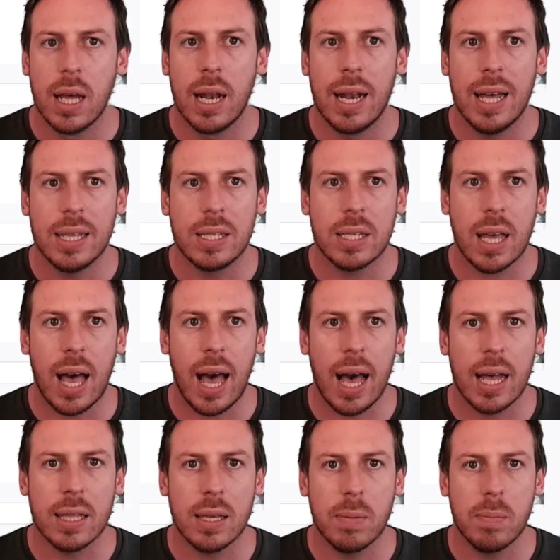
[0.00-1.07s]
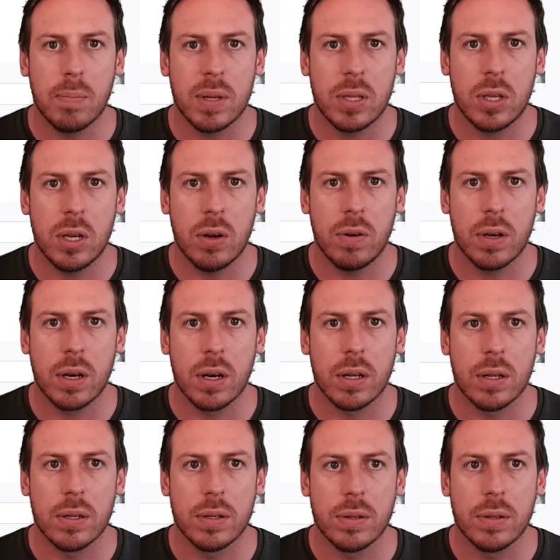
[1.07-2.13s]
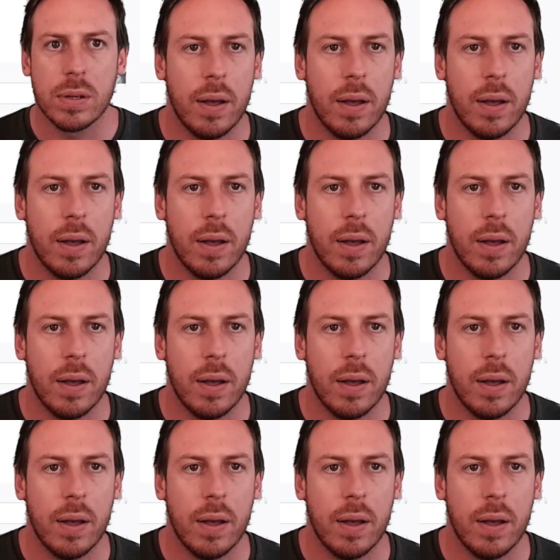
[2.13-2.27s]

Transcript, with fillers: let's add a material